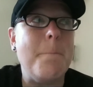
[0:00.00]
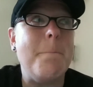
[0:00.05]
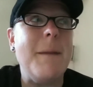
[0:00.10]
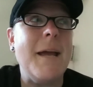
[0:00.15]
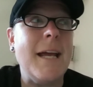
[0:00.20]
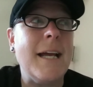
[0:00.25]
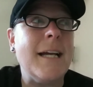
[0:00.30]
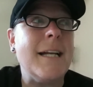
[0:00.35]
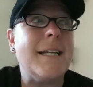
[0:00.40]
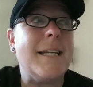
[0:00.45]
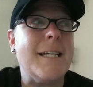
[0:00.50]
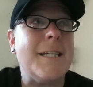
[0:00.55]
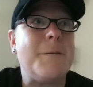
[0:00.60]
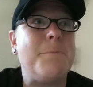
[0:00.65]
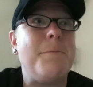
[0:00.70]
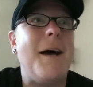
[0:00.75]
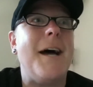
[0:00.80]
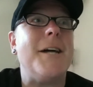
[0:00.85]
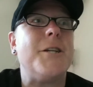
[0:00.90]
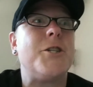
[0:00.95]
being a
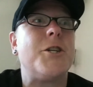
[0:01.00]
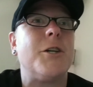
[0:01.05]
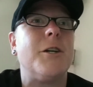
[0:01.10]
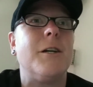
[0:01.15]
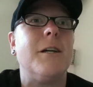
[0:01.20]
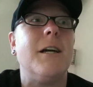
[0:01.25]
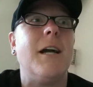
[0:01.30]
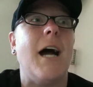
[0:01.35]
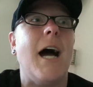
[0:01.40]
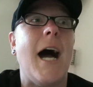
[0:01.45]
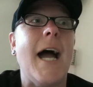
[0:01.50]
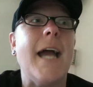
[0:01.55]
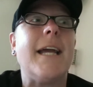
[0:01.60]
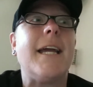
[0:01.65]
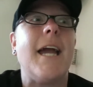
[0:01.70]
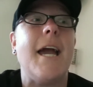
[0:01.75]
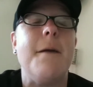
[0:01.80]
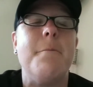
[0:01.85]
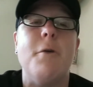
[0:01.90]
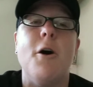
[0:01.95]
dispatcher, I
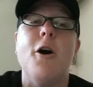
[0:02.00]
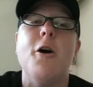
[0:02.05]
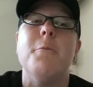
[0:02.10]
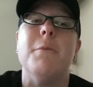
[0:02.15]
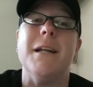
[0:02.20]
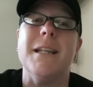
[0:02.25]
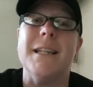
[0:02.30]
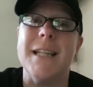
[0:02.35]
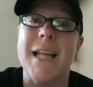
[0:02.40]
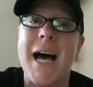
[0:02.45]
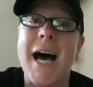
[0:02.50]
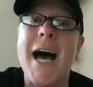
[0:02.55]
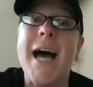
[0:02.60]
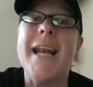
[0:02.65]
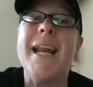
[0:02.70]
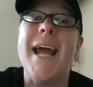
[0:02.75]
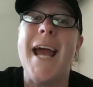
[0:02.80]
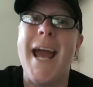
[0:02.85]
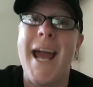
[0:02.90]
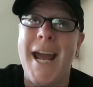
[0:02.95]
came home a
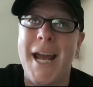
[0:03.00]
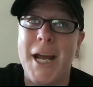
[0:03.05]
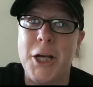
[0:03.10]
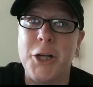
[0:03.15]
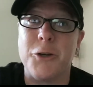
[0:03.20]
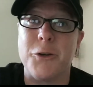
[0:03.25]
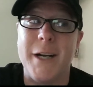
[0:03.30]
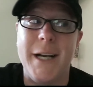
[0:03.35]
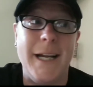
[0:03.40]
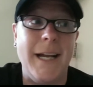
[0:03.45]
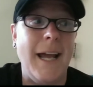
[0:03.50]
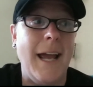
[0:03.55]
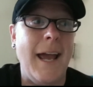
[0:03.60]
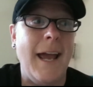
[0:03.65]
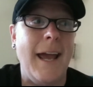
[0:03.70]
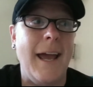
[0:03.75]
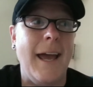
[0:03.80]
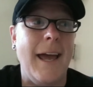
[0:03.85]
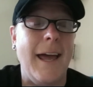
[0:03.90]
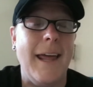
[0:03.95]
lot angry.
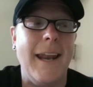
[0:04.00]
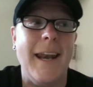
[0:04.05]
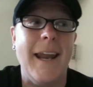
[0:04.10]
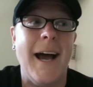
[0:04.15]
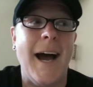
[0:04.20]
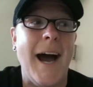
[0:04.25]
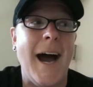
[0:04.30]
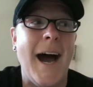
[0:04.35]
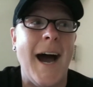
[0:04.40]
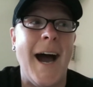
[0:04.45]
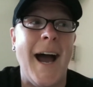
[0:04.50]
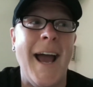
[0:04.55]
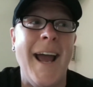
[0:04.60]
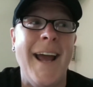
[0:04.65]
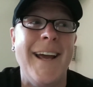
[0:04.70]
And I